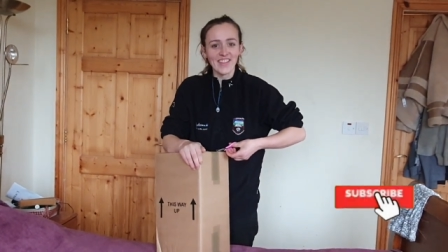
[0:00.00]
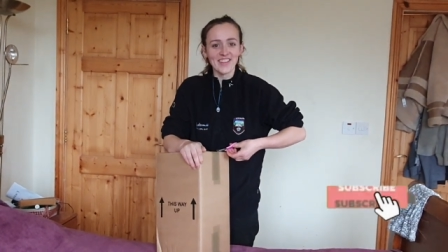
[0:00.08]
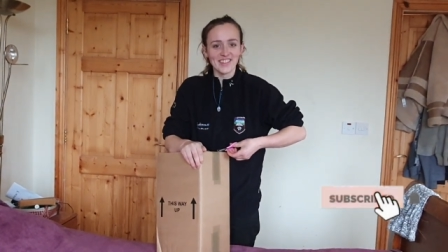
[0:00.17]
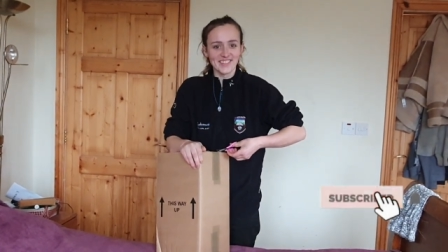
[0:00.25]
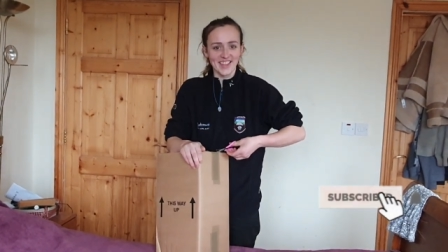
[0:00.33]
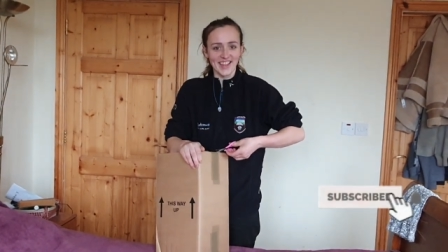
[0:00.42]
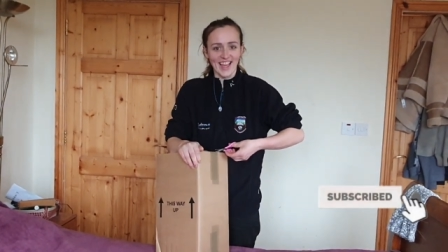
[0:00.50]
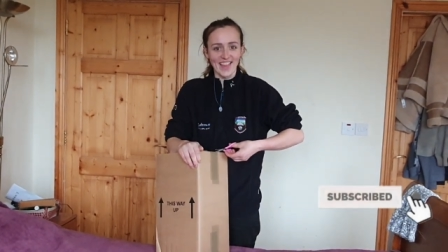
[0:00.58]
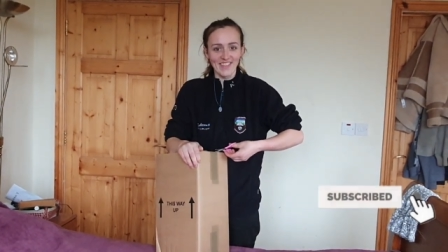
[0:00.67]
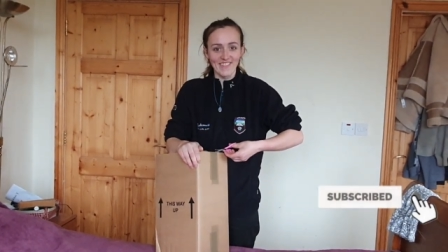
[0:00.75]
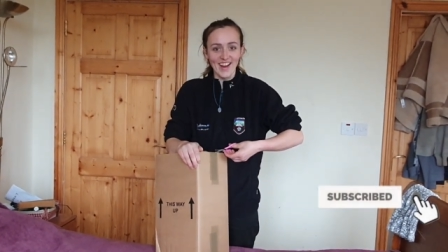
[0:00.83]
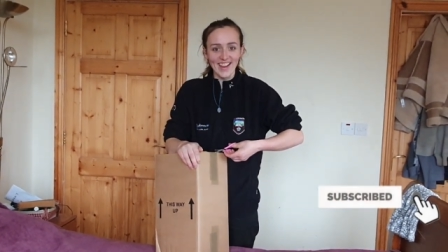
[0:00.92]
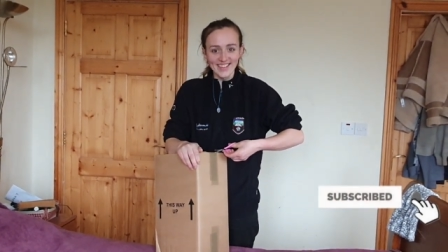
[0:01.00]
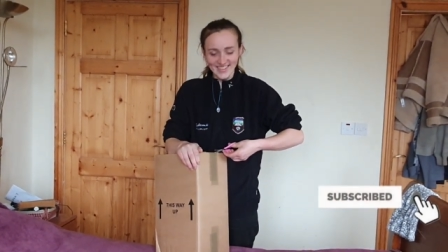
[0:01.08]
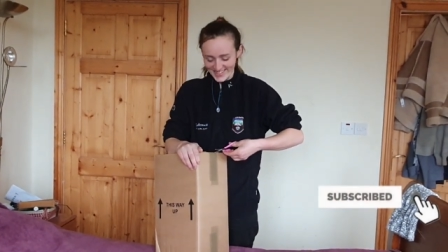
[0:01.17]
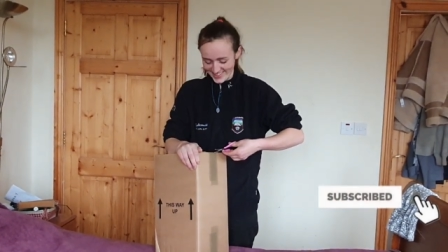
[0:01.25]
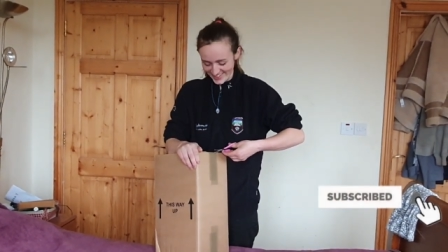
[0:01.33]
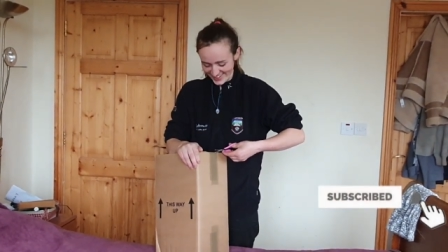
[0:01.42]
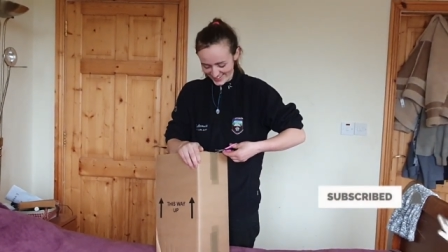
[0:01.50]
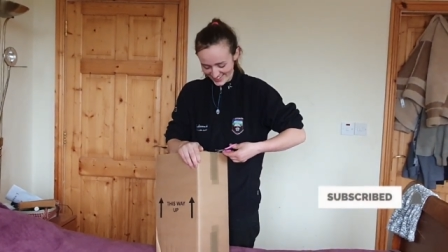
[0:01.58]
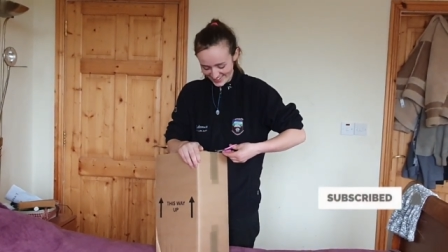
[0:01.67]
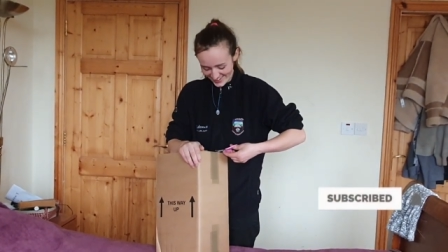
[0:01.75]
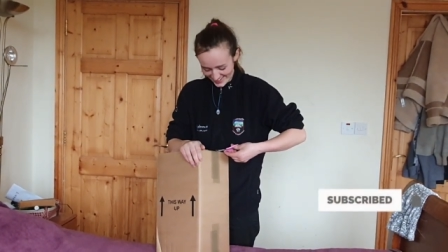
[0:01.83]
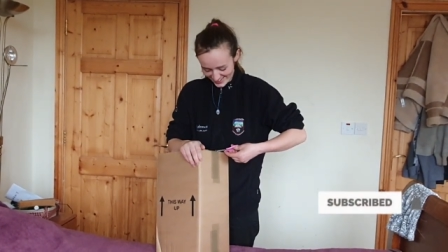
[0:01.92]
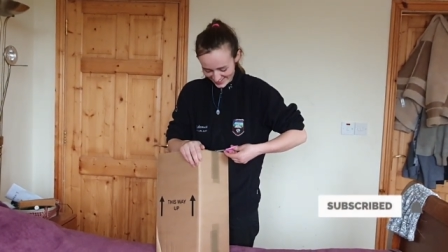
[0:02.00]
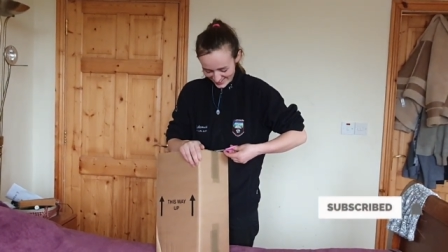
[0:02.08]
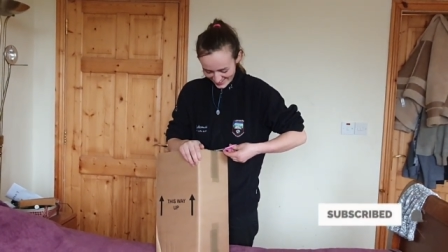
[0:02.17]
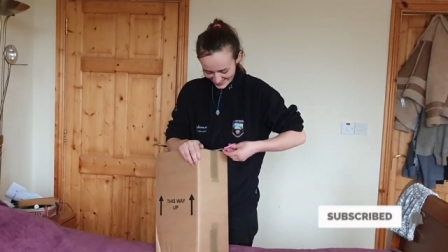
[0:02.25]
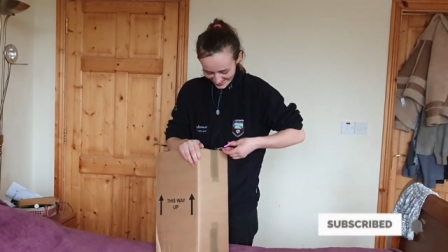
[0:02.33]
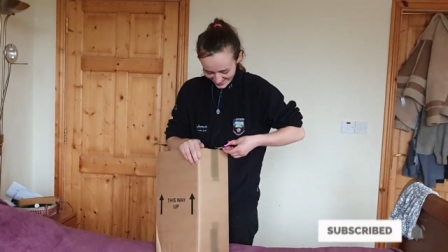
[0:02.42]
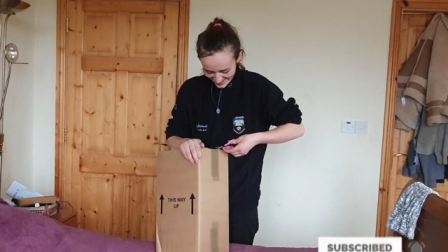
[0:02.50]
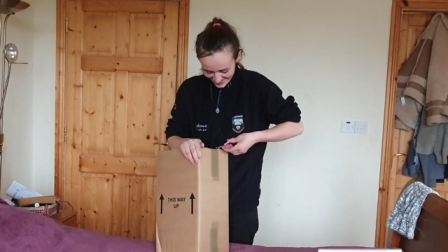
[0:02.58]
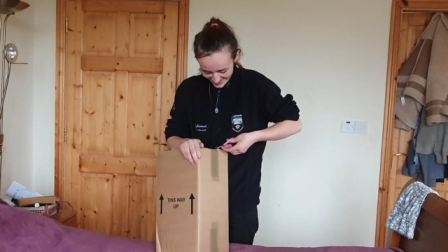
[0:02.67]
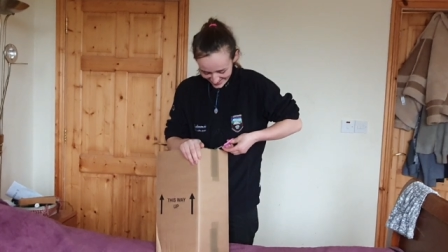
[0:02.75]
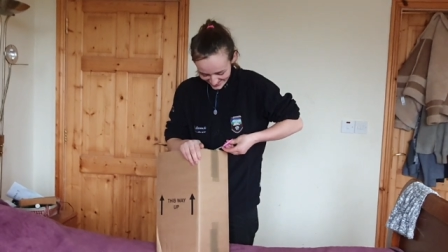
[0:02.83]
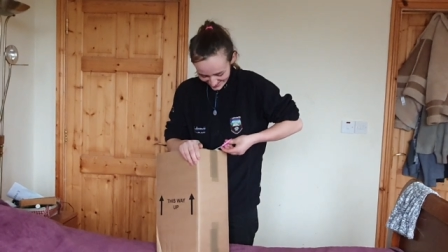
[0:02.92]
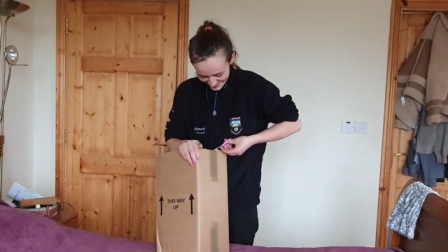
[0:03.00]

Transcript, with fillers: think it's like Heather Adams, is it? Probably. Yeah.